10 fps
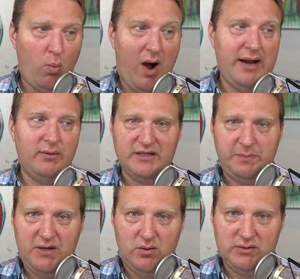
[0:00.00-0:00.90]
Why do
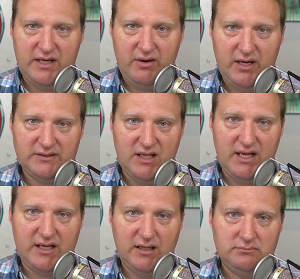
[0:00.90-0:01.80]
I spend a whole day creating a
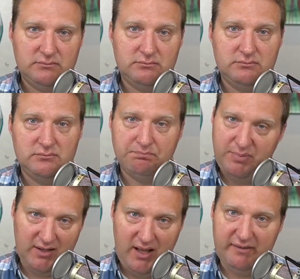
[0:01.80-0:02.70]
slide deck?
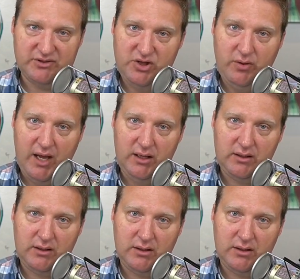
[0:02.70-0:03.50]
But a lot of us do that.